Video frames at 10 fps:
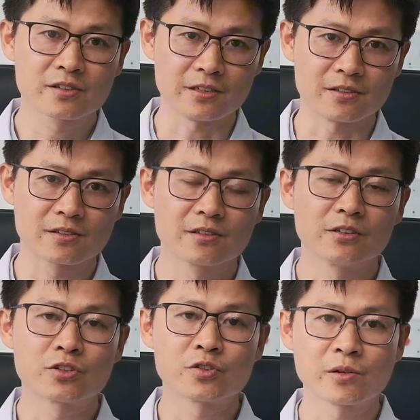seeds
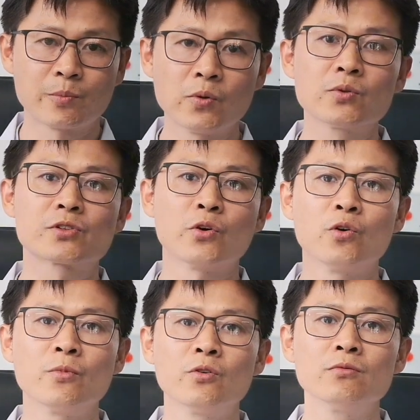to support
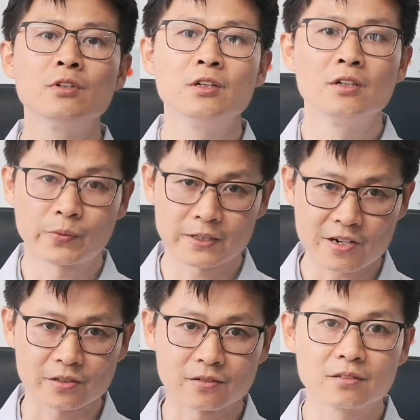hormone
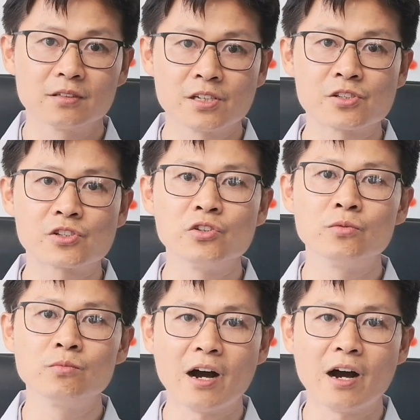production. Consume